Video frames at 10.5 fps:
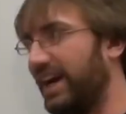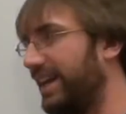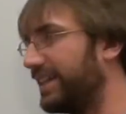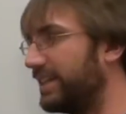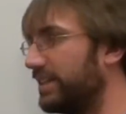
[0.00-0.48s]

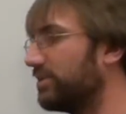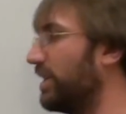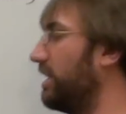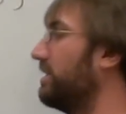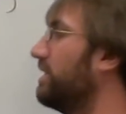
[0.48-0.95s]
90.
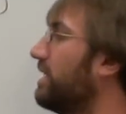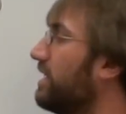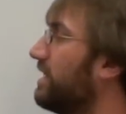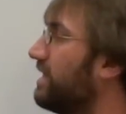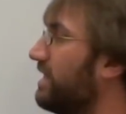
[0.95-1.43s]
Well,
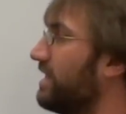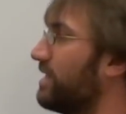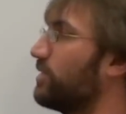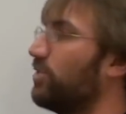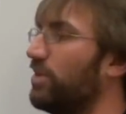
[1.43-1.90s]
not
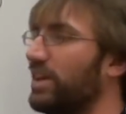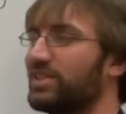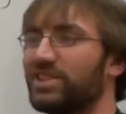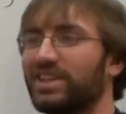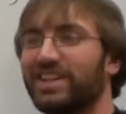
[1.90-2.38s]
so
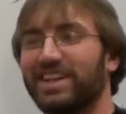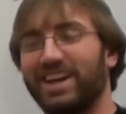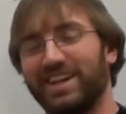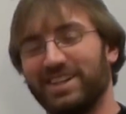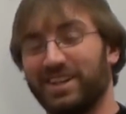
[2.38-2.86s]
much.
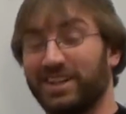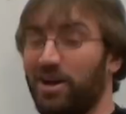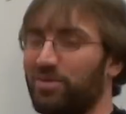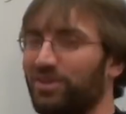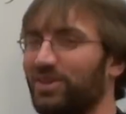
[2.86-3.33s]
A
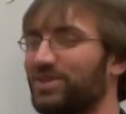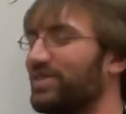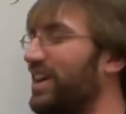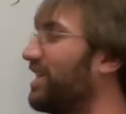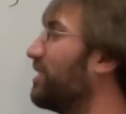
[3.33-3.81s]
couple of those
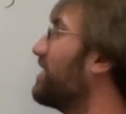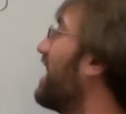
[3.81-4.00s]
values